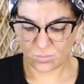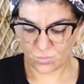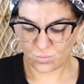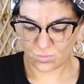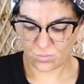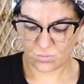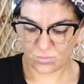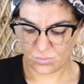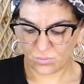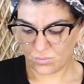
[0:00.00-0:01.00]
Let's
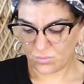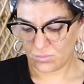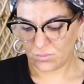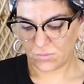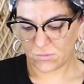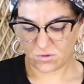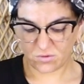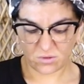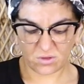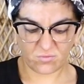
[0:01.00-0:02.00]

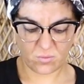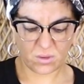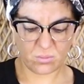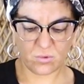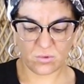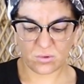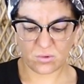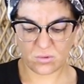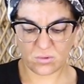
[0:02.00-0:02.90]
give one more.